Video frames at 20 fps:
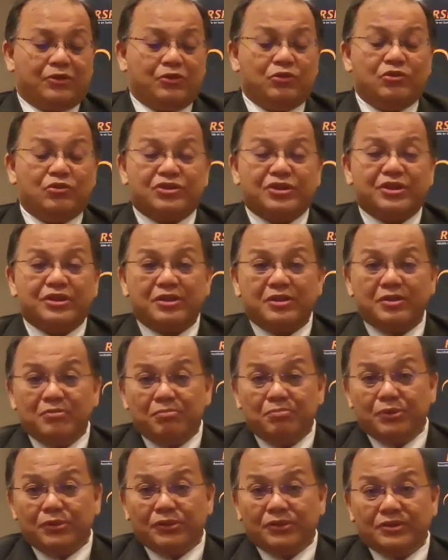nutrient
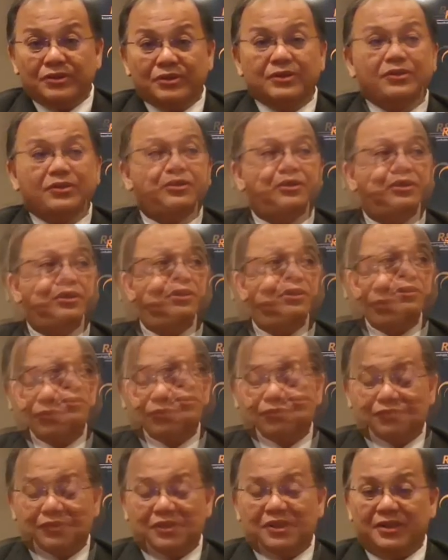input
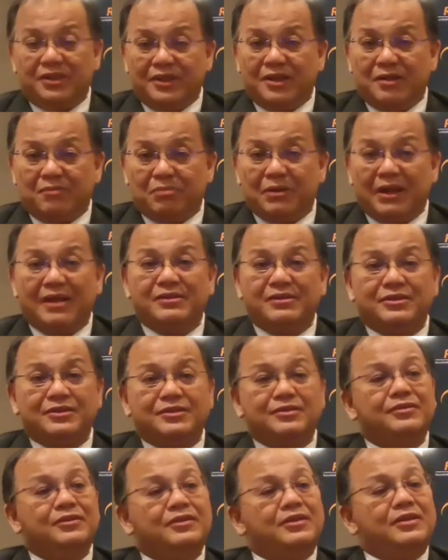to feed their
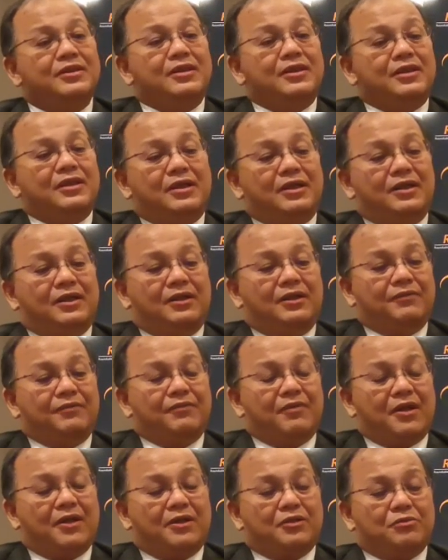plants
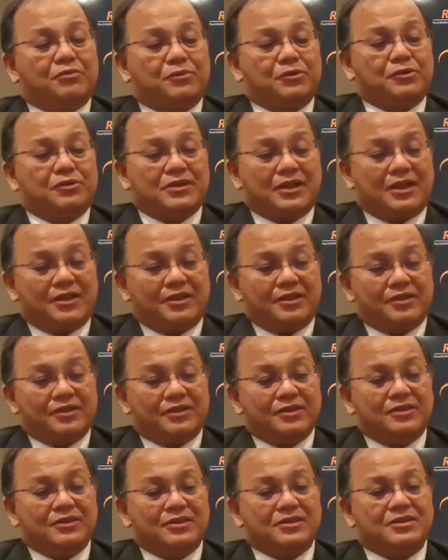and to produce higher
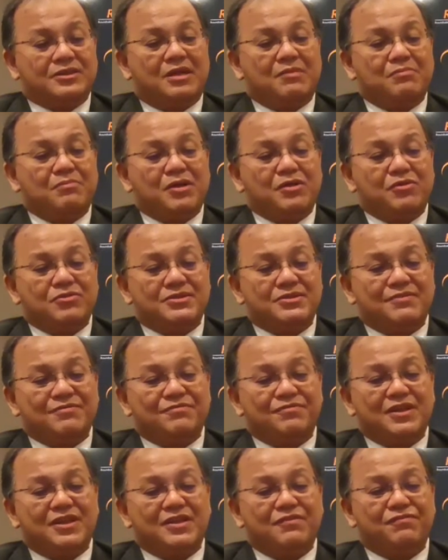yields. Some are
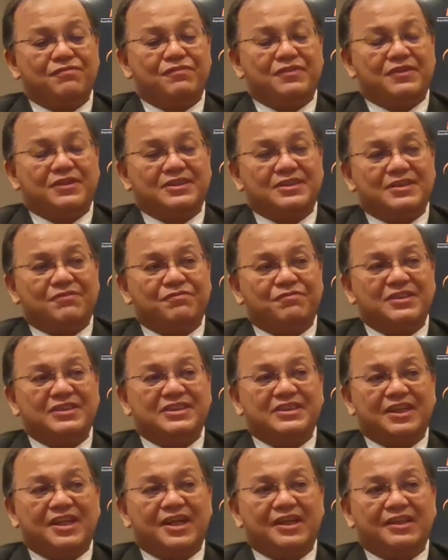using very
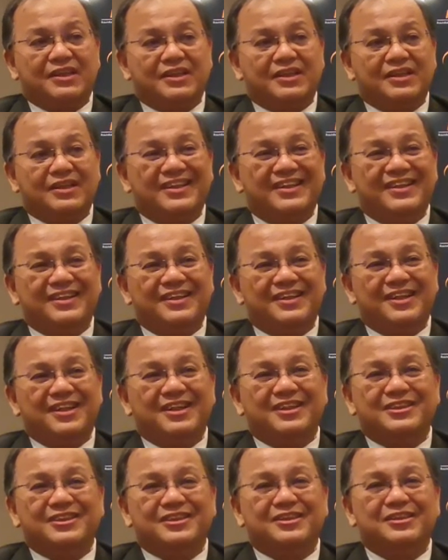sophisticated
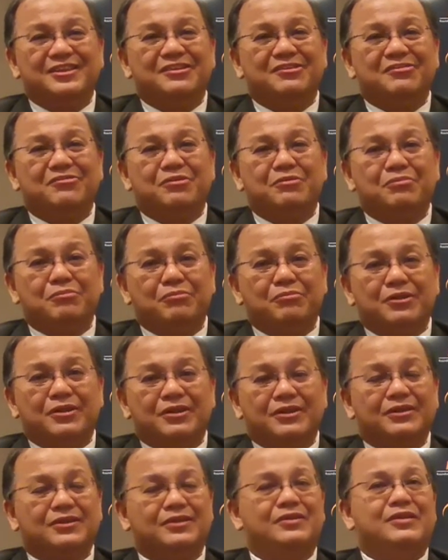irrigation
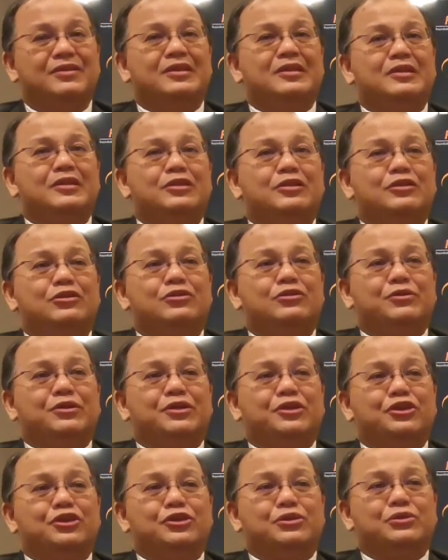equipment to
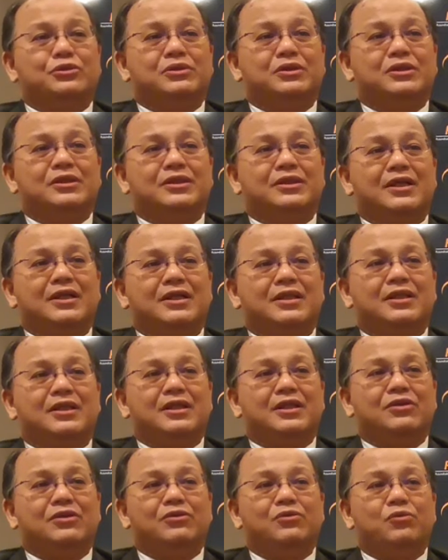ensure that
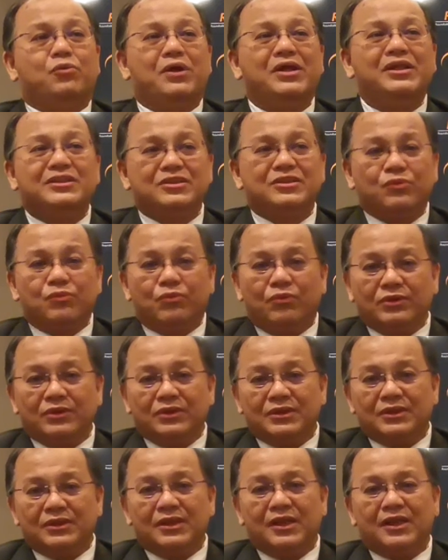they don't waste the
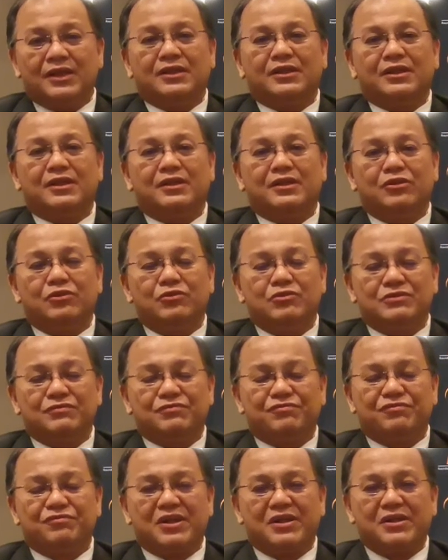water and use
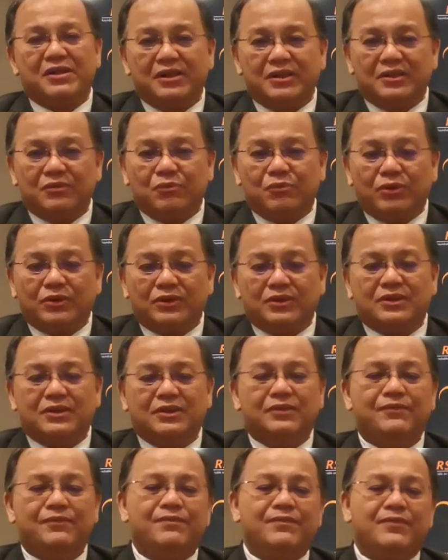very little
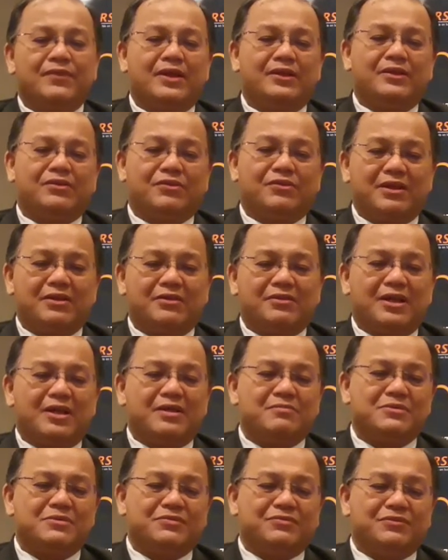water at the right
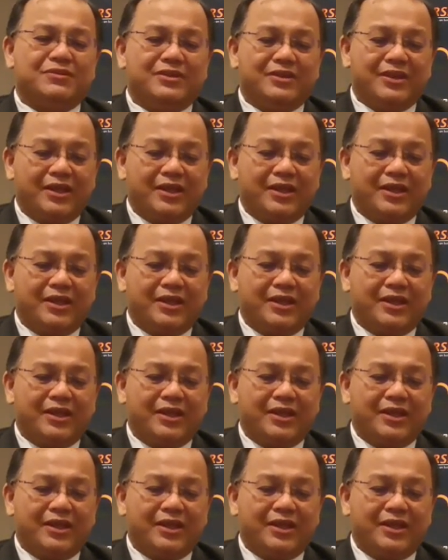times of the